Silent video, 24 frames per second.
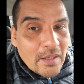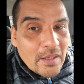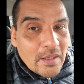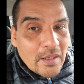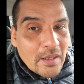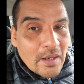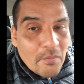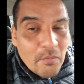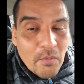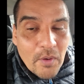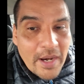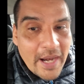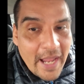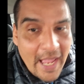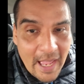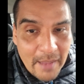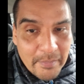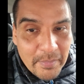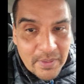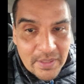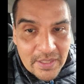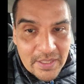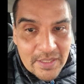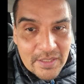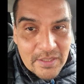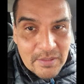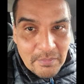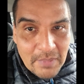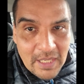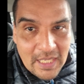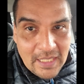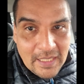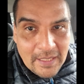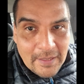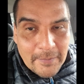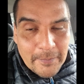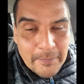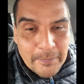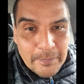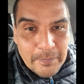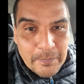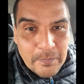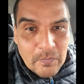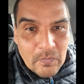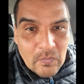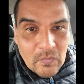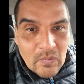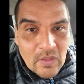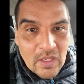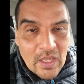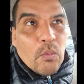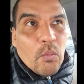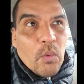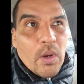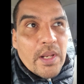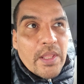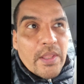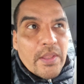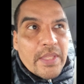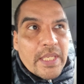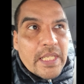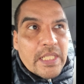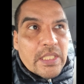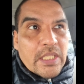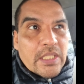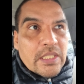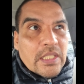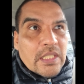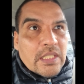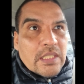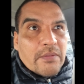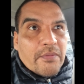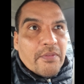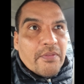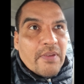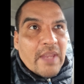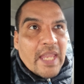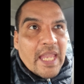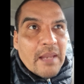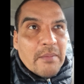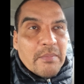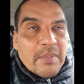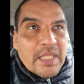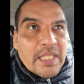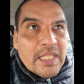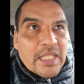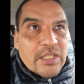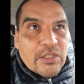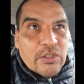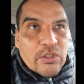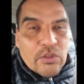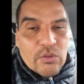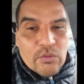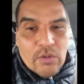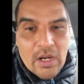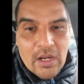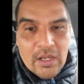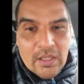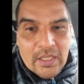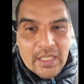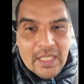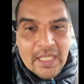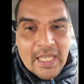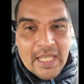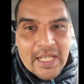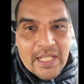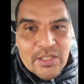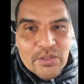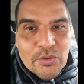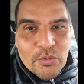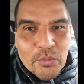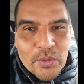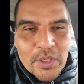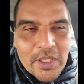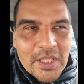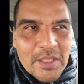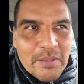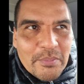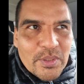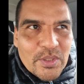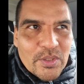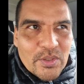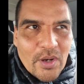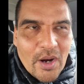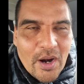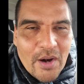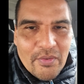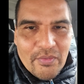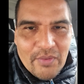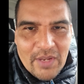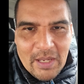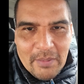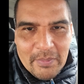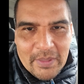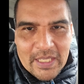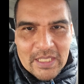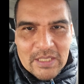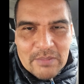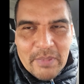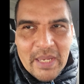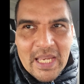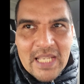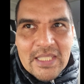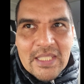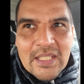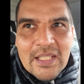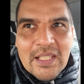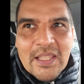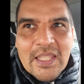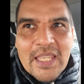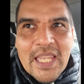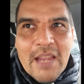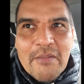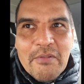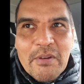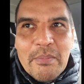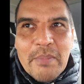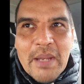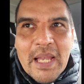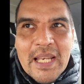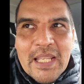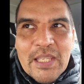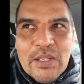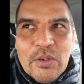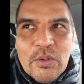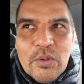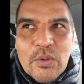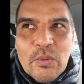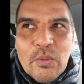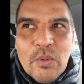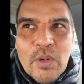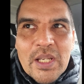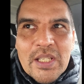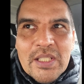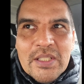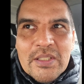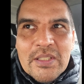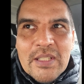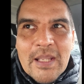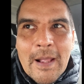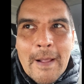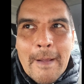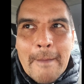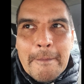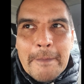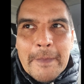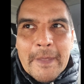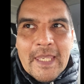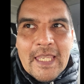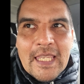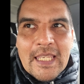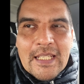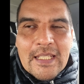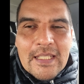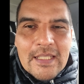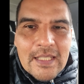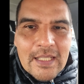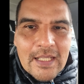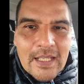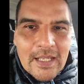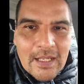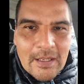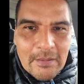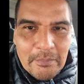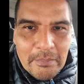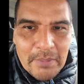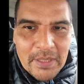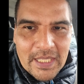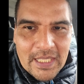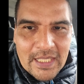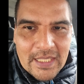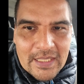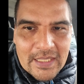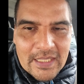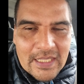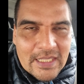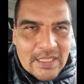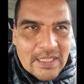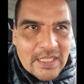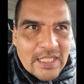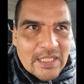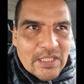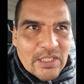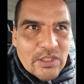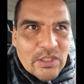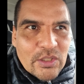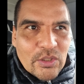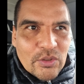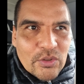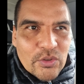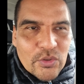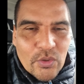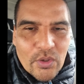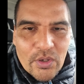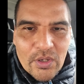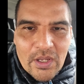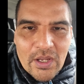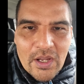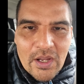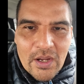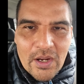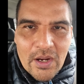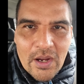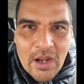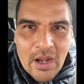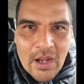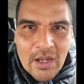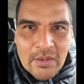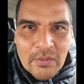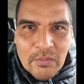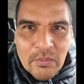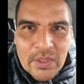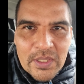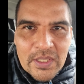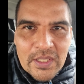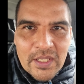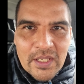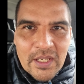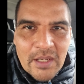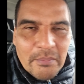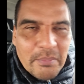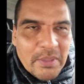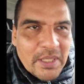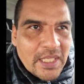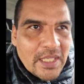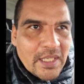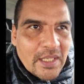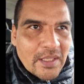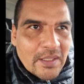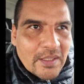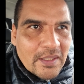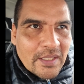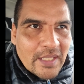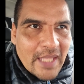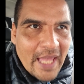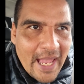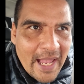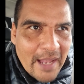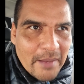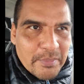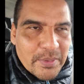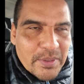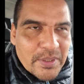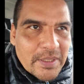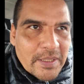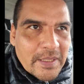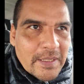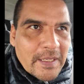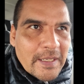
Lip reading: of what happened to this money. One of the things is that the family is struggling, and it's a really bizarre family. It's basically everybody who was in the company that still sort of hung on when the company collapsed